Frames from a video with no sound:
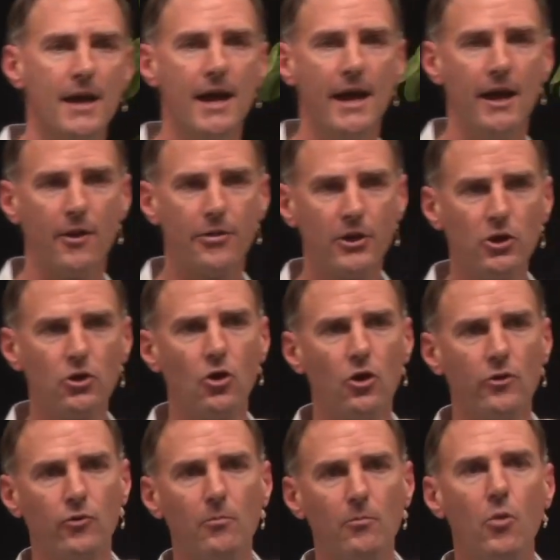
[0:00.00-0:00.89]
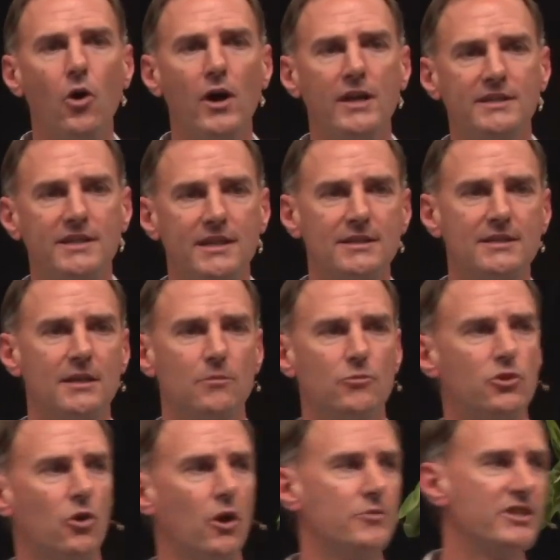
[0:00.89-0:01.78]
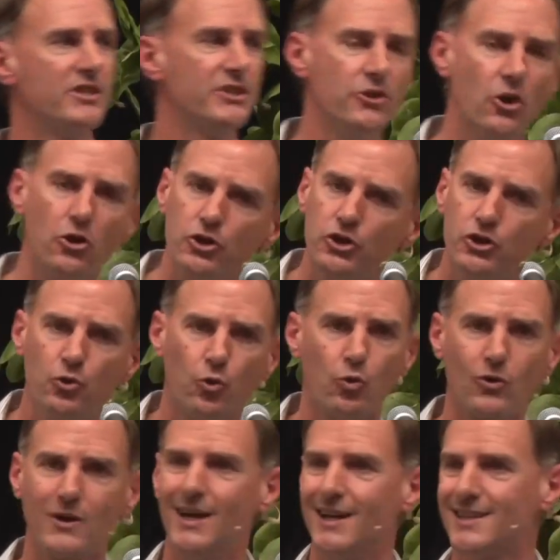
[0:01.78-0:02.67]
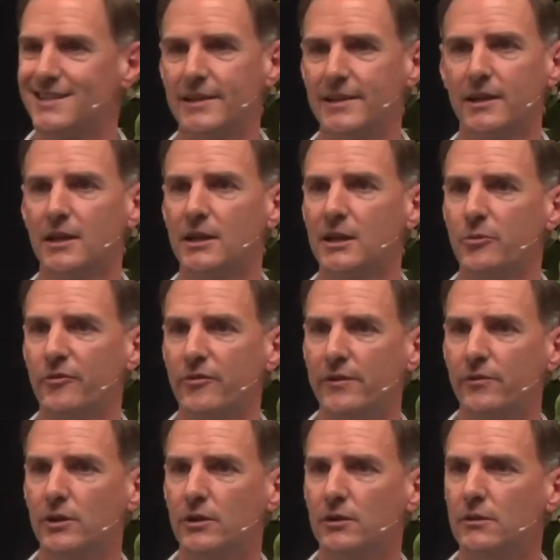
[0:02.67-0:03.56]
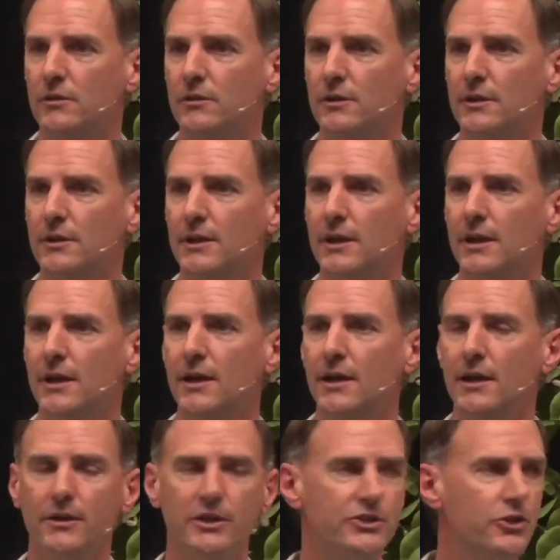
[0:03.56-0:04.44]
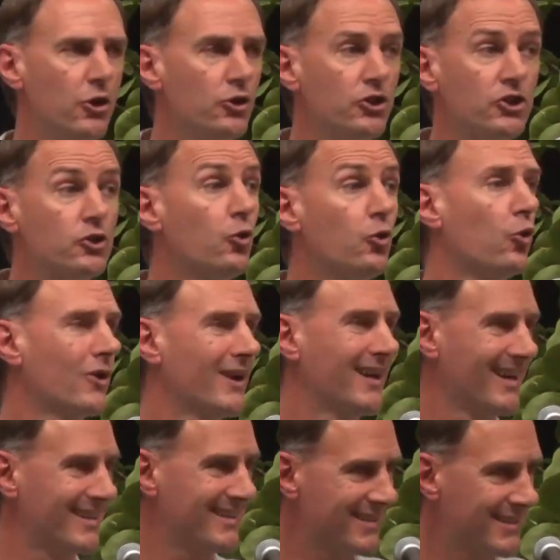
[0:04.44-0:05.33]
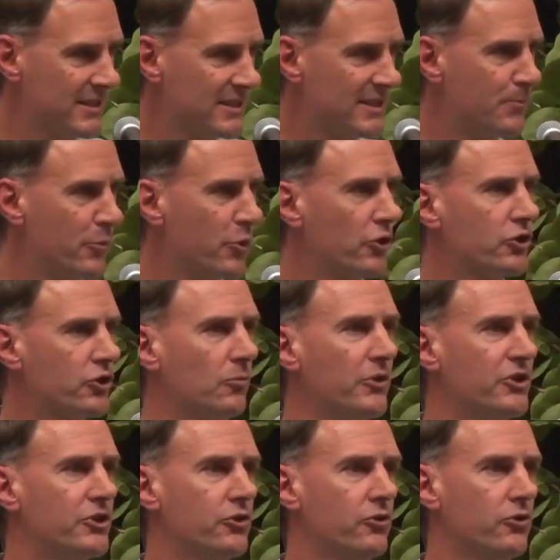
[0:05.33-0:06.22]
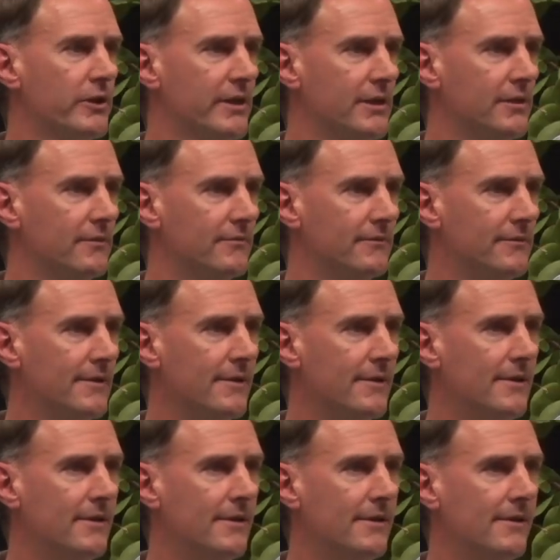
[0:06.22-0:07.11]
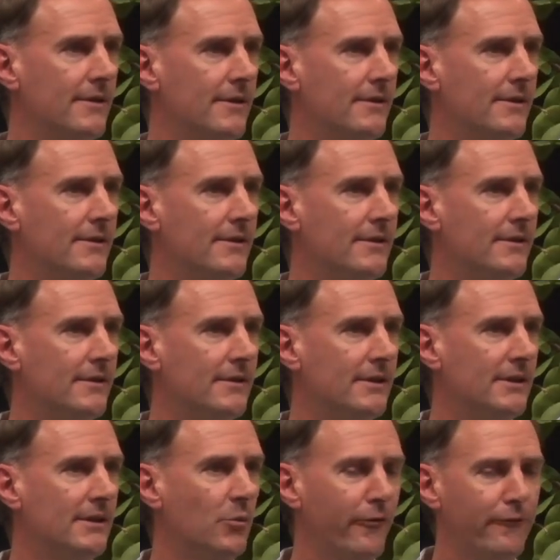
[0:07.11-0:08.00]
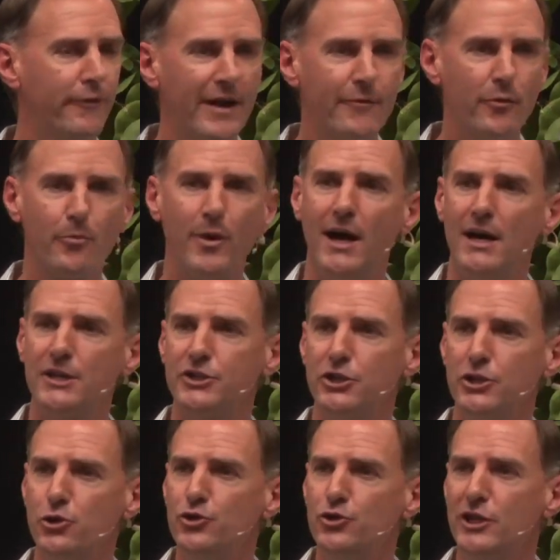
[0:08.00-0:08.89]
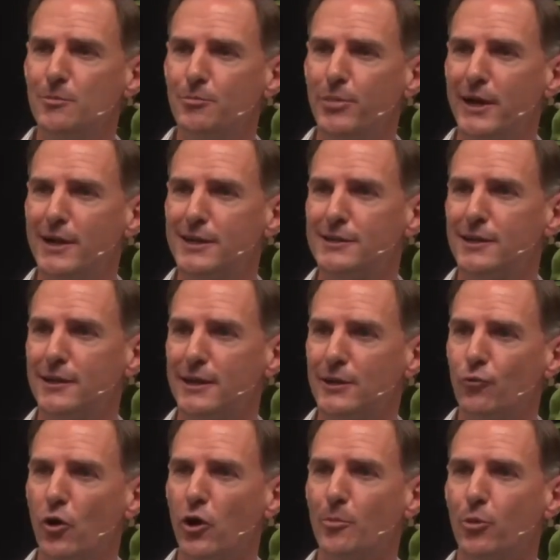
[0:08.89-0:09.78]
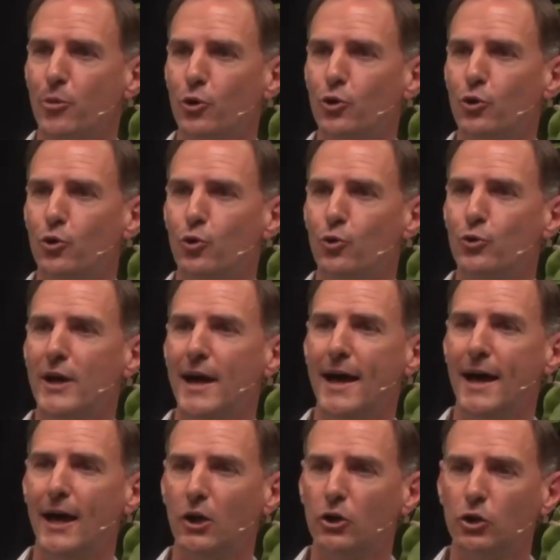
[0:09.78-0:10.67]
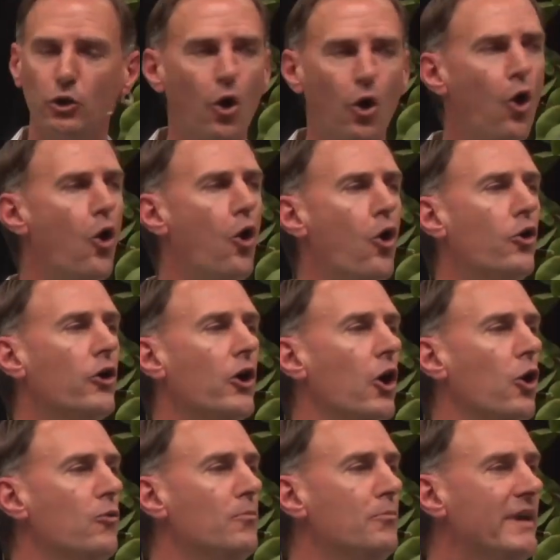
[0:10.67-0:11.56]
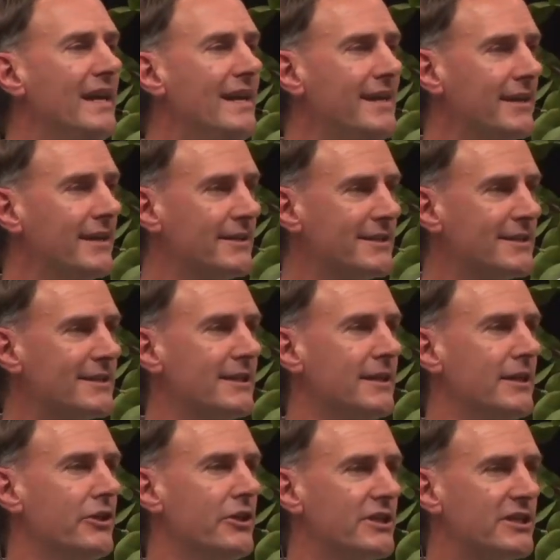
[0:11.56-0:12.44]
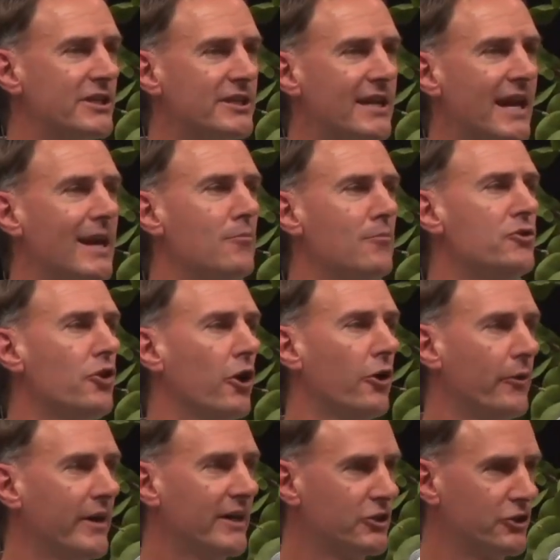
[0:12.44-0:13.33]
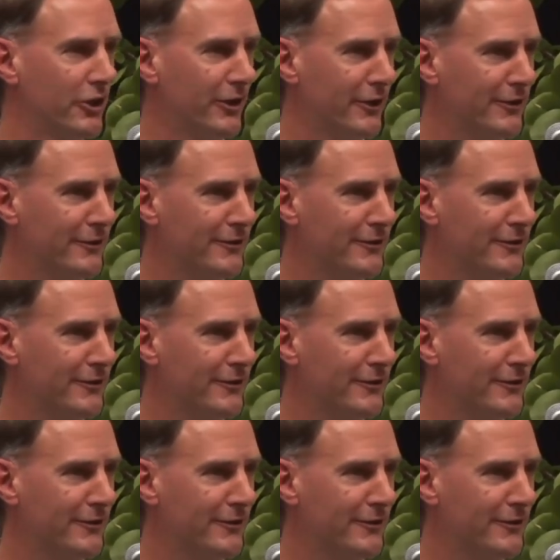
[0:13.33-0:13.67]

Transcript: And I think God reminds us sometimes there's no shortcuts in the kingdom of heaven. There's no shortcuts to spiritual maturity. My favorite pastor, Eugene Peterson, he wrote a book called A Long Obedience in the Same Direction.